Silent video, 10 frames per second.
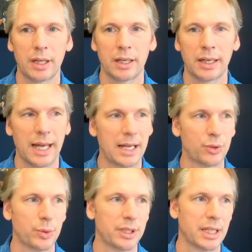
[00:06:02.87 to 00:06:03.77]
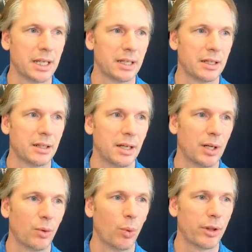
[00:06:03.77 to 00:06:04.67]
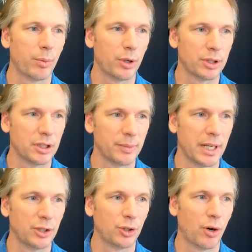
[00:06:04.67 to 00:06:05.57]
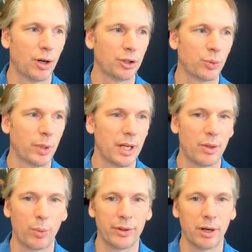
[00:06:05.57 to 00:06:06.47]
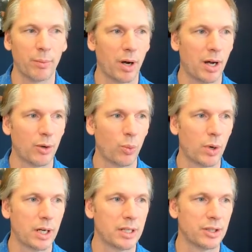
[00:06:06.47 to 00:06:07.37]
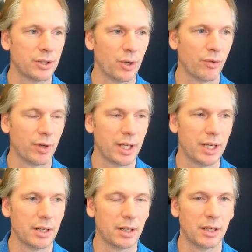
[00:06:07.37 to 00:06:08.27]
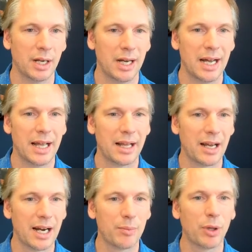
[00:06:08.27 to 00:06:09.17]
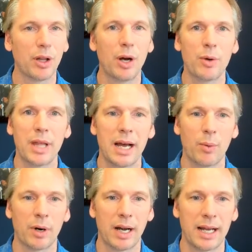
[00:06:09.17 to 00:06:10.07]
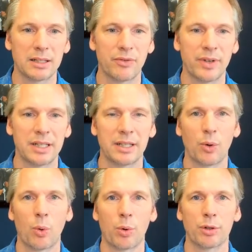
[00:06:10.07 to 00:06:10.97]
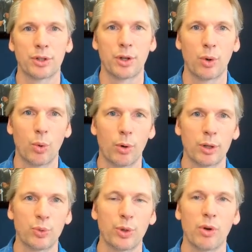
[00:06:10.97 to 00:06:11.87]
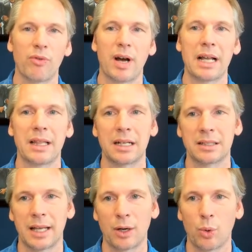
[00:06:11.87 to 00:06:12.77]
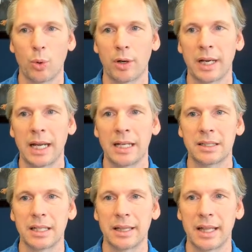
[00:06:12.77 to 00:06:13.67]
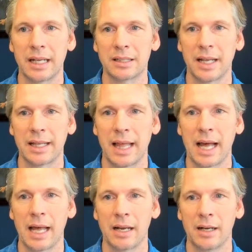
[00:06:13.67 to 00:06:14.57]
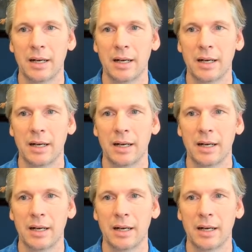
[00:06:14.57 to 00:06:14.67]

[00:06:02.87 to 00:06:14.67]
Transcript: the case was in, what the person's being charged with, what their bond was is over here. And then kind of below that, where it has events and orders of the court, is when you'll find things like court dates and things like that.